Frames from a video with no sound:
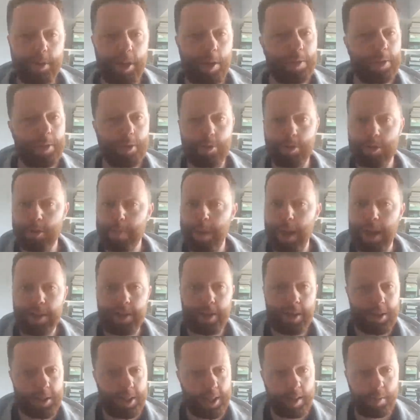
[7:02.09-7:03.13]
No disrespect
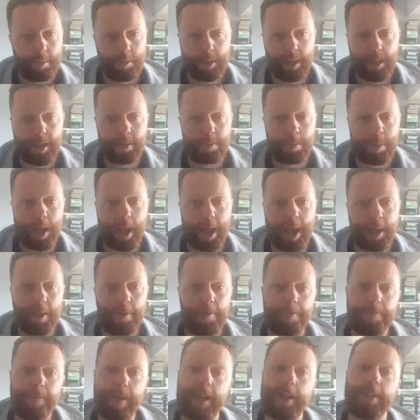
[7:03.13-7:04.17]
to the teams that he's playing
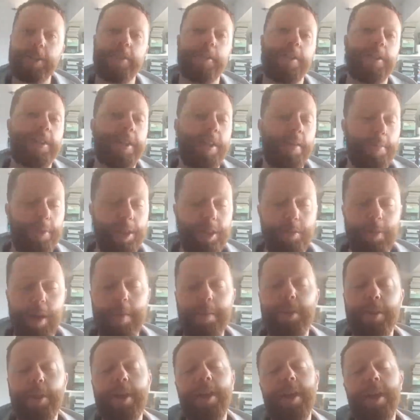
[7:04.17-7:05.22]
or fans of the teams that he's
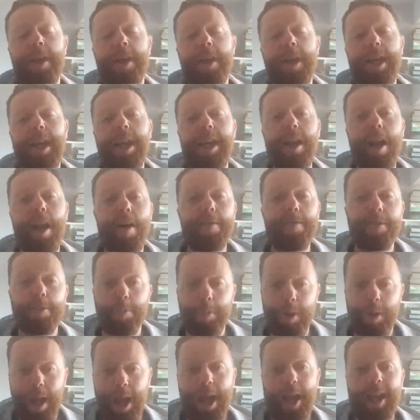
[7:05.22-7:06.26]
playing, but he loves
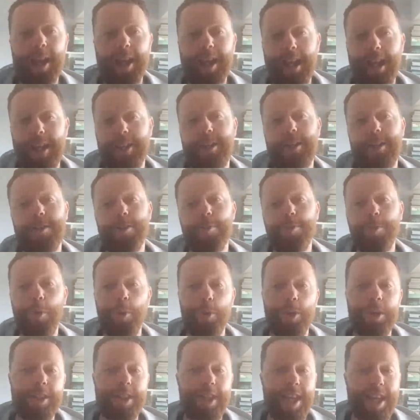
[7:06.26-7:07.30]
playing against these
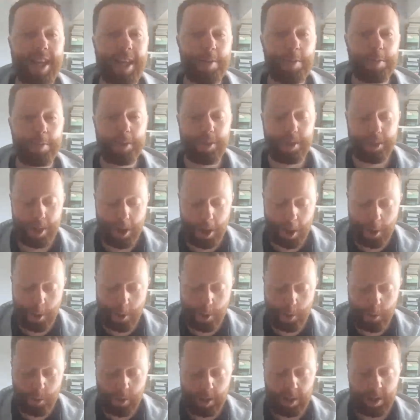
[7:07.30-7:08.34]
smaller teams.
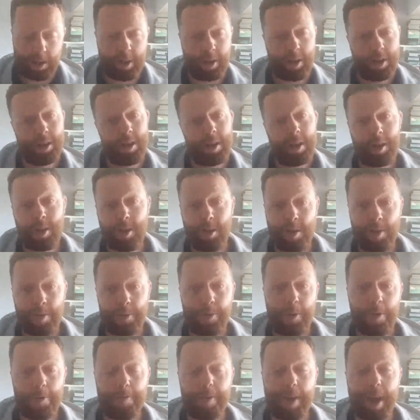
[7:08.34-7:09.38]
So I've
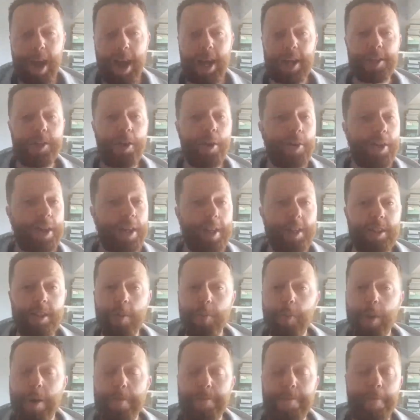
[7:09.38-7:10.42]
gone for Hazard, and he's
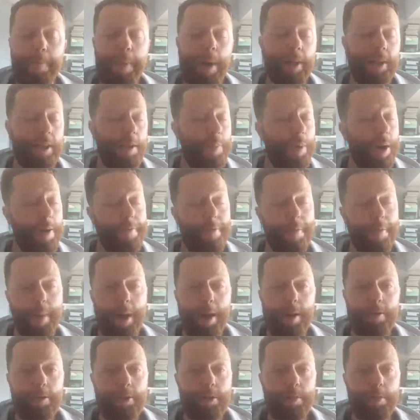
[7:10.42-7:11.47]
did well for
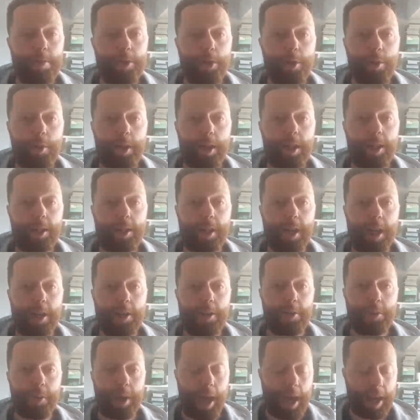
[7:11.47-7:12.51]
Belgium during the
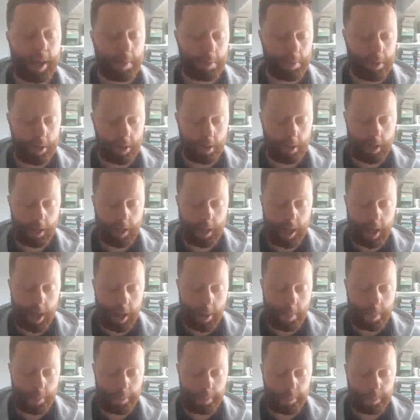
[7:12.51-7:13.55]
international games in
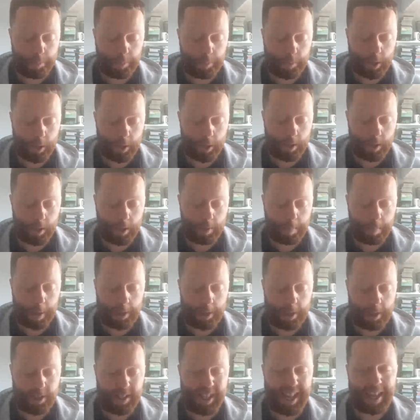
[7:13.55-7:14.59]
the
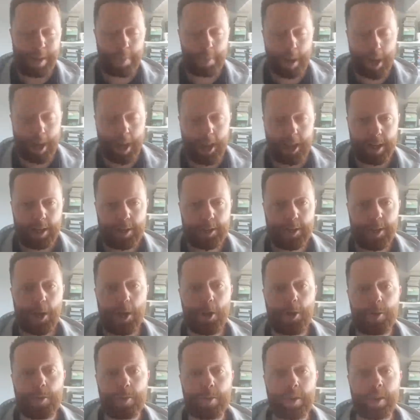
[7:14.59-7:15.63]
matches they played.
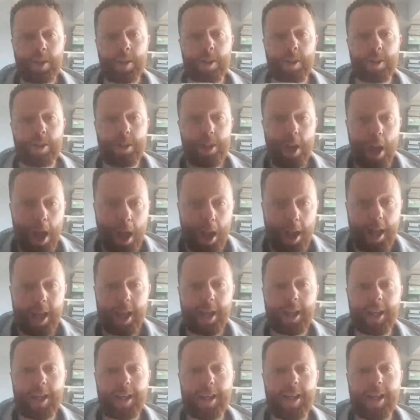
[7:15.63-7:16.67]
So
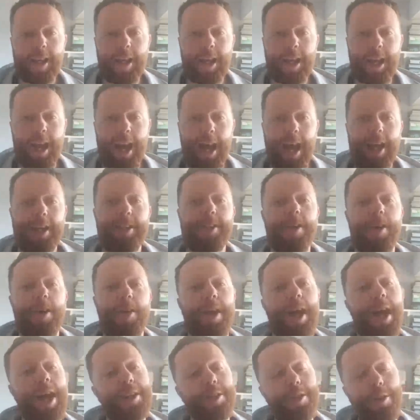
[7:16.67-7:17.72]
Sterling, Hazard
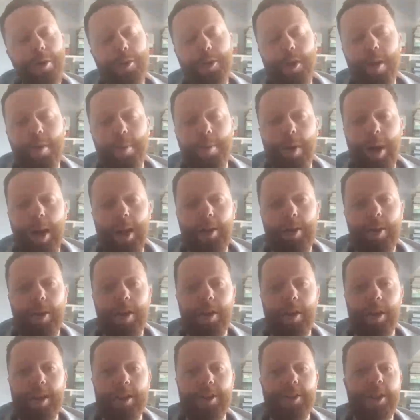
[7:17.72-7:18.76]
no brainer,
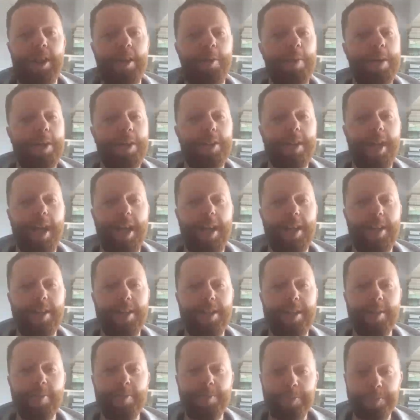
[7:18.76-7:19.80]
as G-Wiz
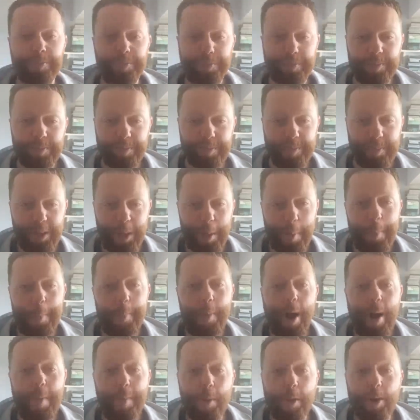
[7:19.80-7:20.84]
says.
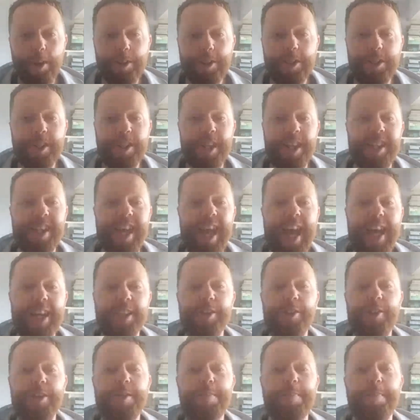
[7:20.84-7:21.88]
Brett Mollison says
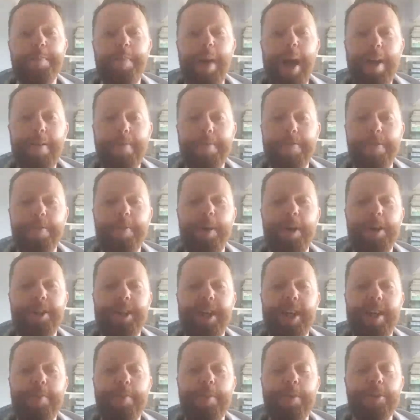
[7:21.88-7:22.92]
Hazard is banned from my
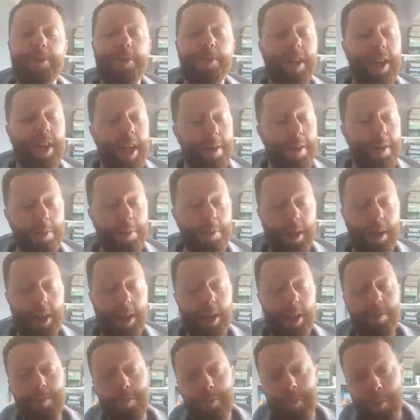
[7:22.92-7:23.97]
team. Wasn't allowed to pick
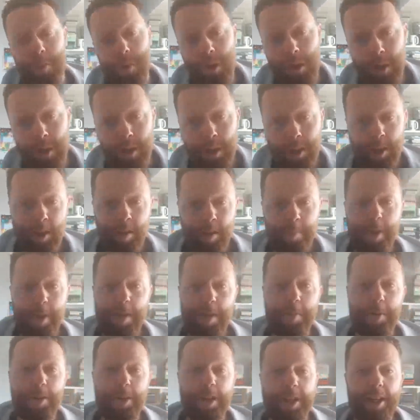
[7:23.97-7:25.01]
him.
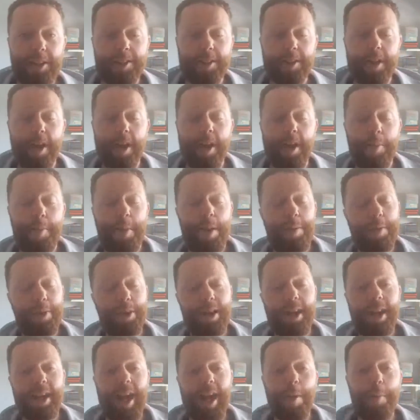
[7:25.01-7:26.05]
Maybe you
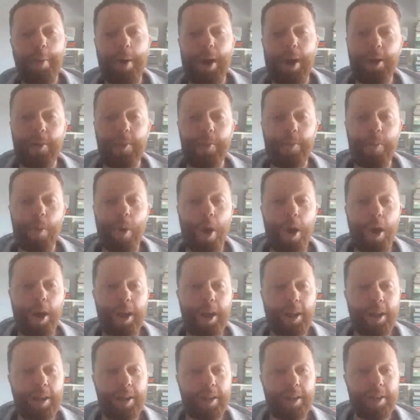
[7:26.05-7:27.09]
could elaborate on
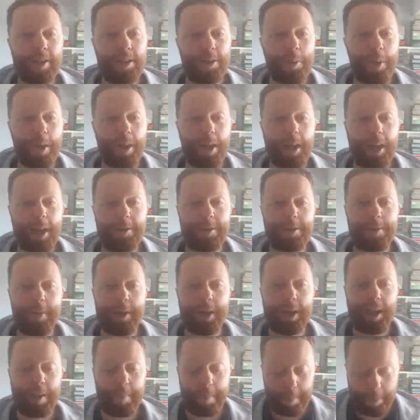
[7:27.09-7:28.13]
why you weren't allowed to
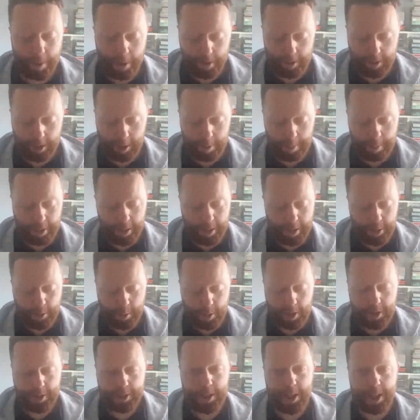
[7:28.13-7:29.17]
pick him, but that would be
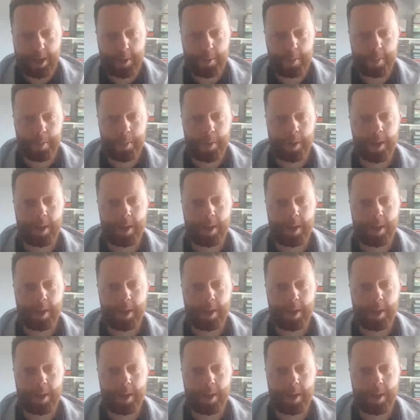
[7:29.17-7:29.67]
interesting.